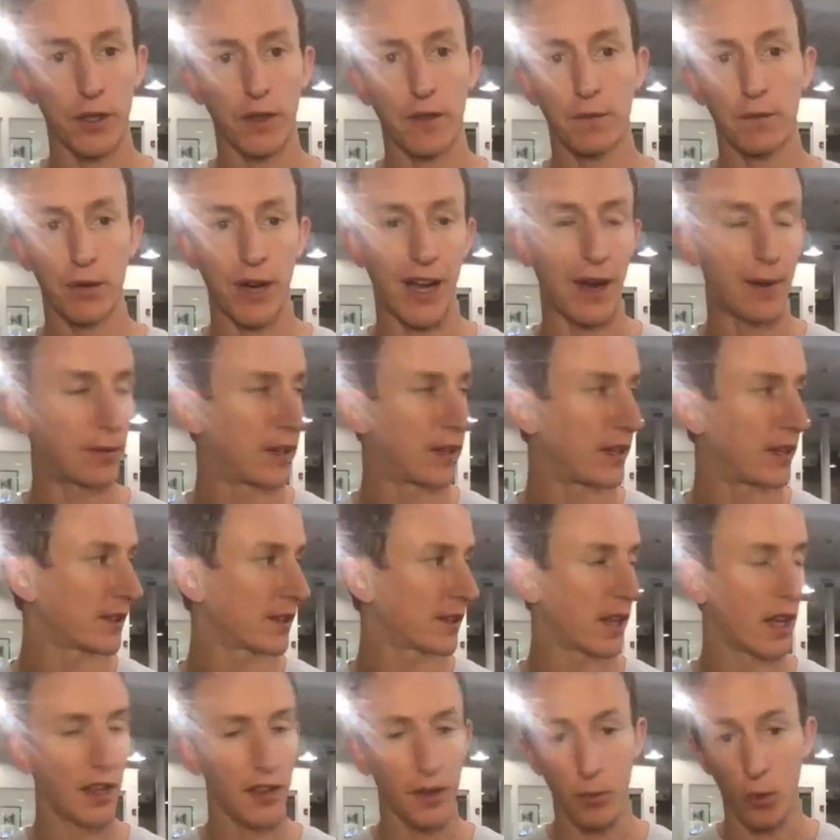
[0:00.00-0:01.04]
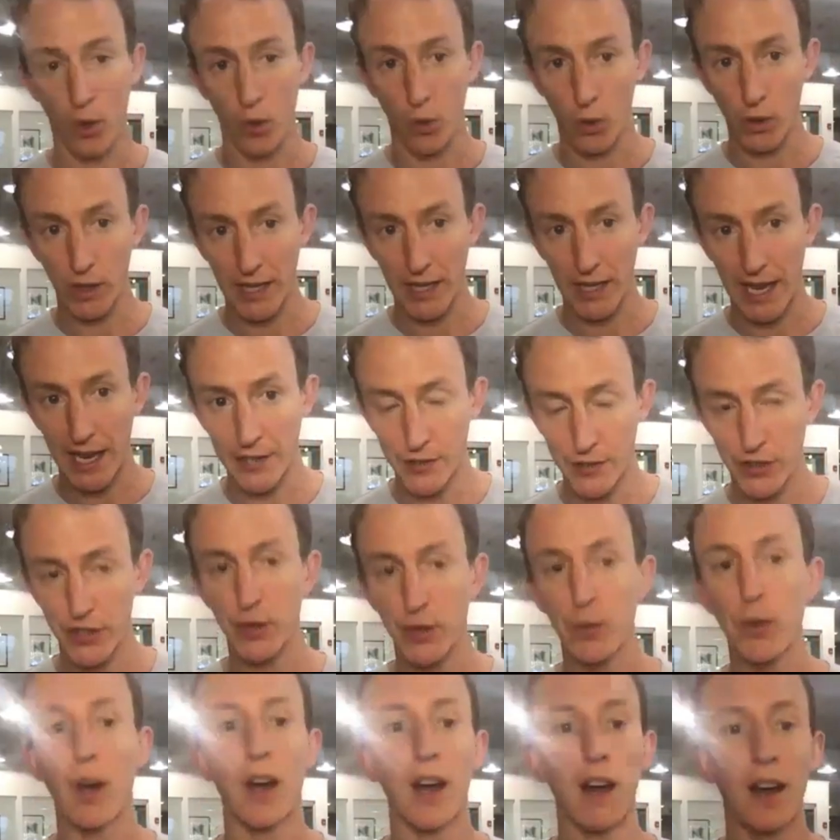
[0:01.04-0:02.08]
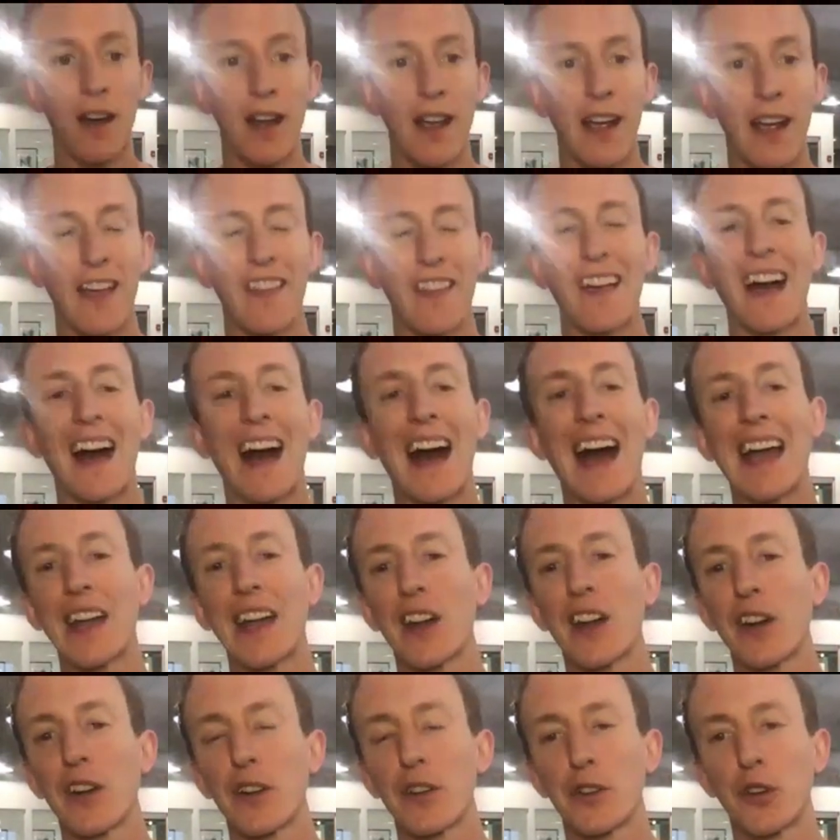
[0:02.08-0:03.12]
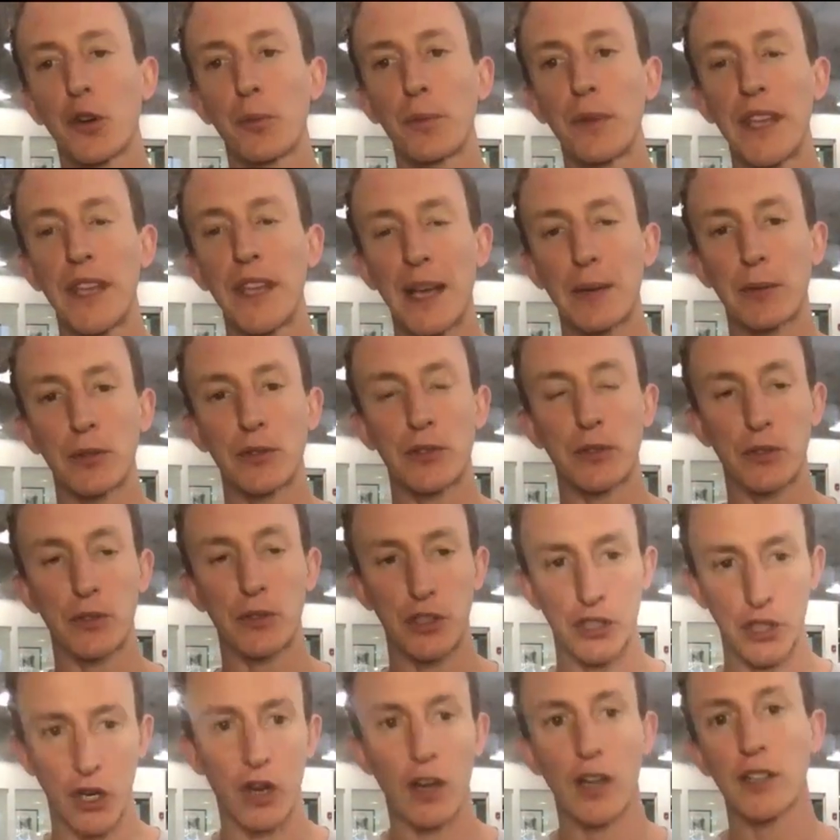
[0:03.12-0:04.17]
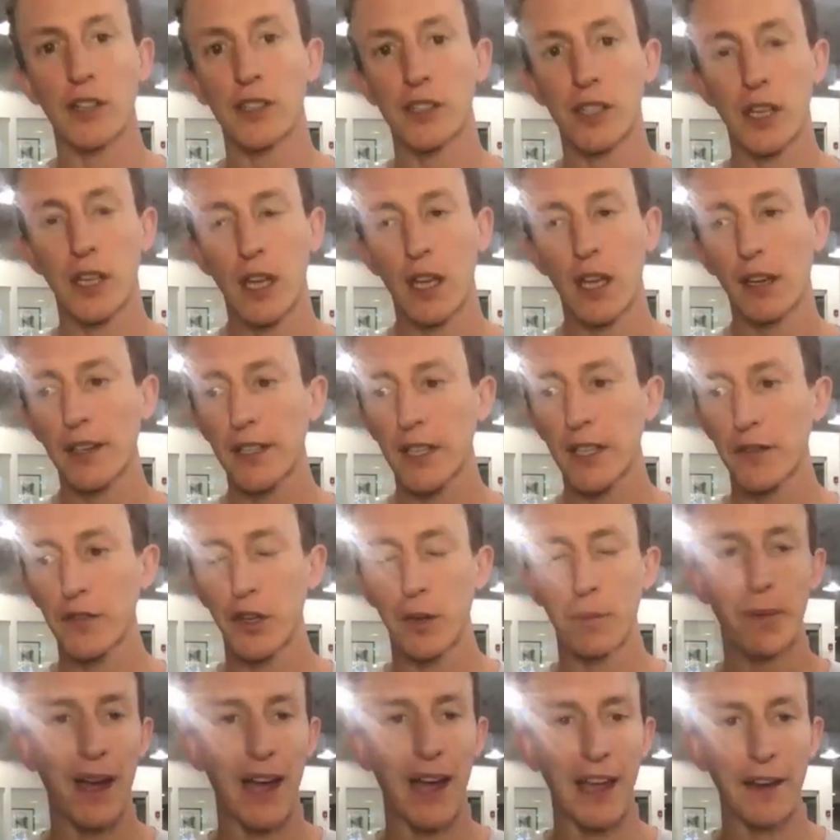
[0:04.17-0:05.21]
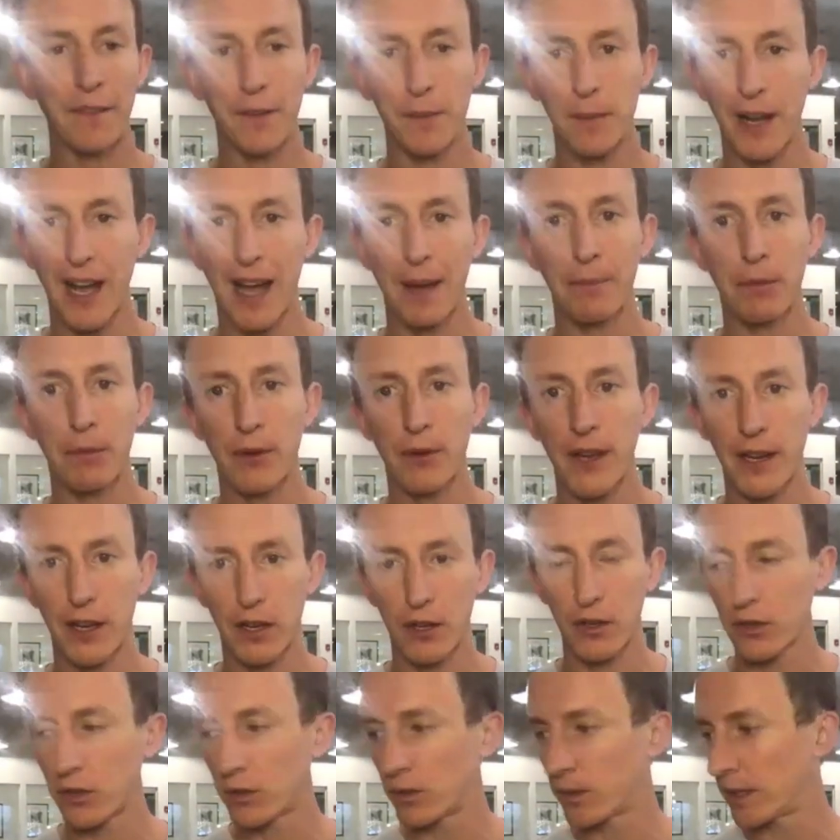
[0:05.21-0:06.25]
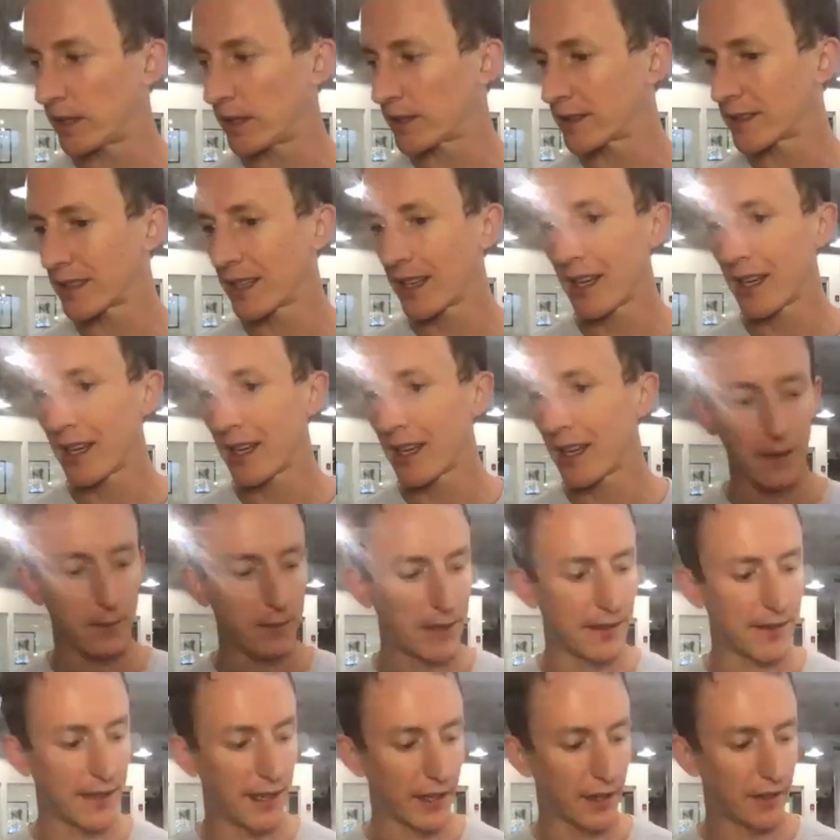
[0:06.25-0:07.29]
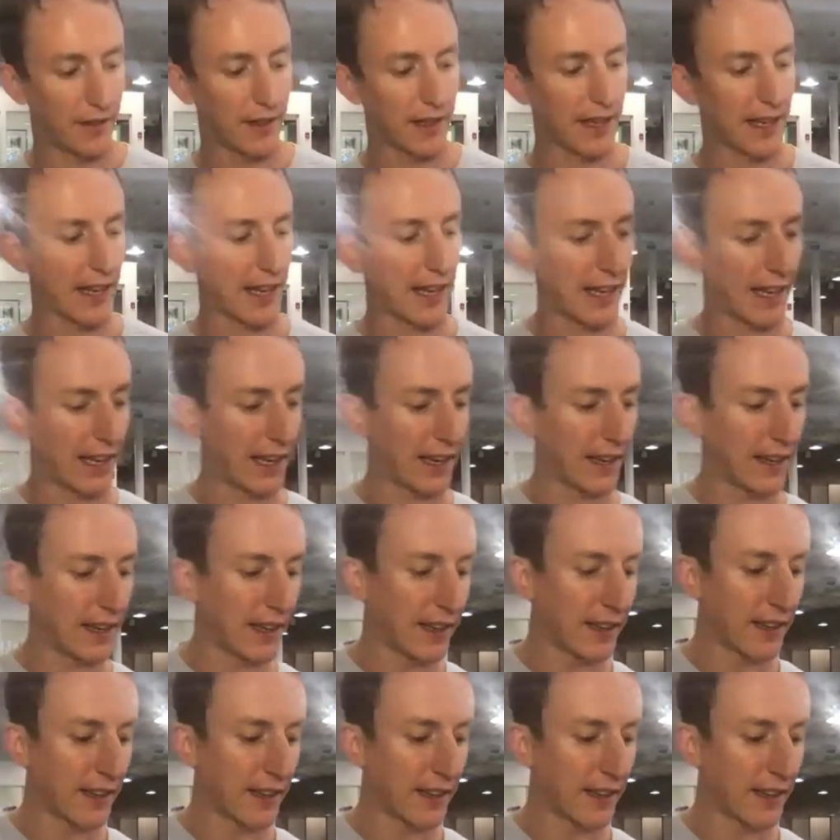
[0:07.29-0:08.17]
of properties, the more organized you are, the higher you'll be able to charge. Because if you're buying from an operator who has been dealing in